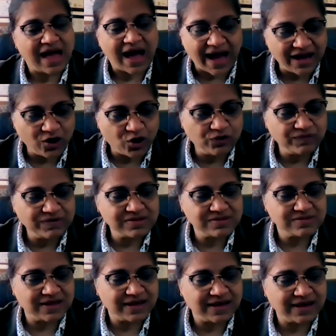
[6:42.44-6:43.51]
I always
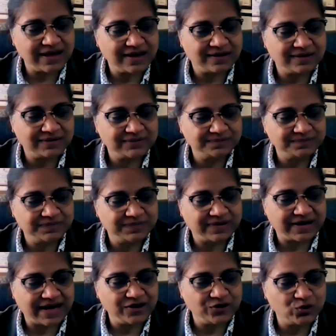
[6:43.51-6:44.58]
say uh,
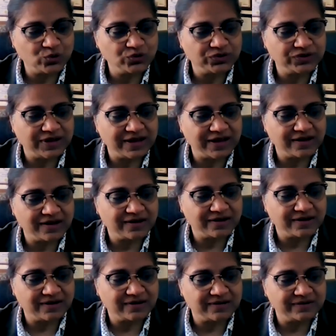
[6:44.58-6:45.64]
I don't think
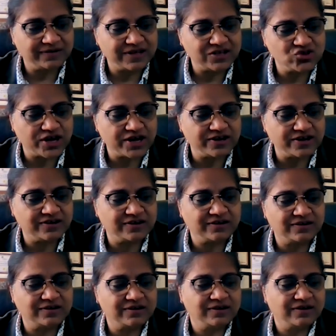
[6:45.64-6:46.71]
uh, the
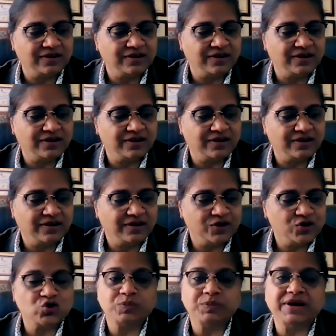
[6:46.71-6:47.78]
gender
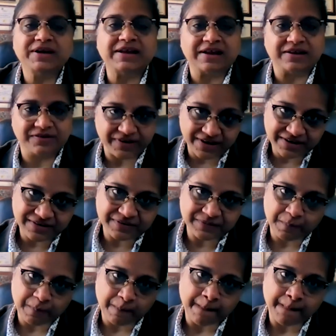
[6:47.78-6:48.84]
should be a deterrent.
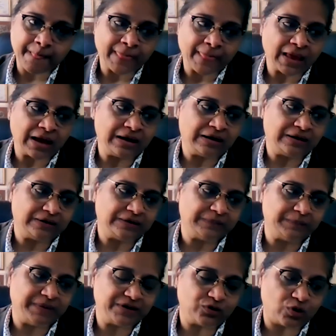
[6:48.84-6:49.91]
Yeah. Uh,
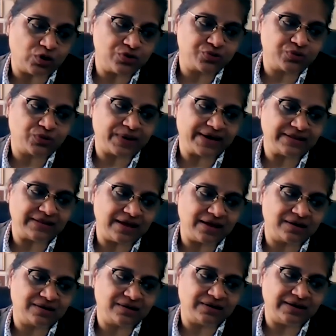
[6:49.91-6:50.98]
but also I
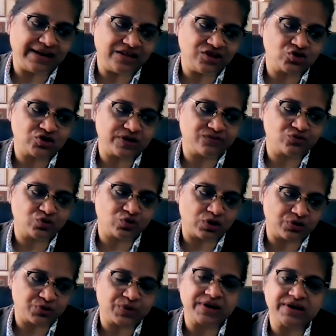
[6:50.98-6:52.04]
think uh, lady chefs should
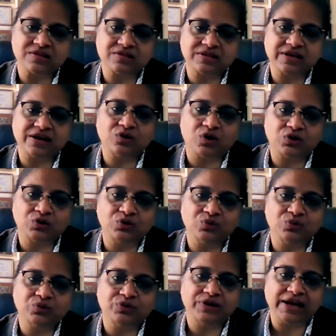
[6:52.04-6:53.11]
also understand not
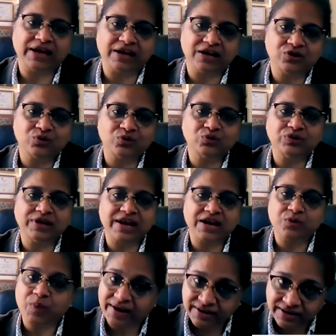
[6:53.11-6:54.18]
to take it to their
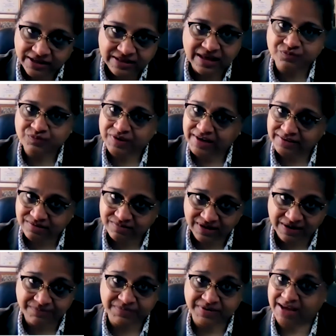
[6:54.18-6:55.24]
advantage as well at the
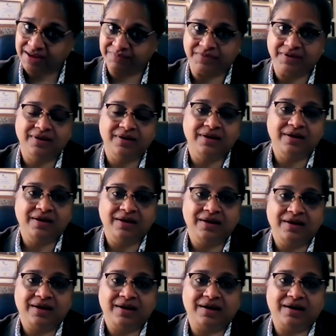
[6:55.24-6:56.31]
same time. Right.
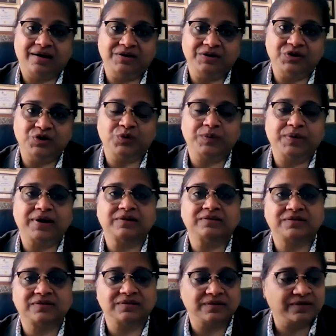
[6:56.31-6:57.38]
Uh, you know, uh,
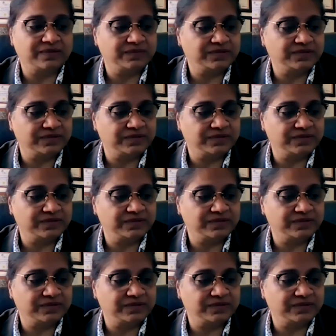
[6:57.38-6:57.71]
uh,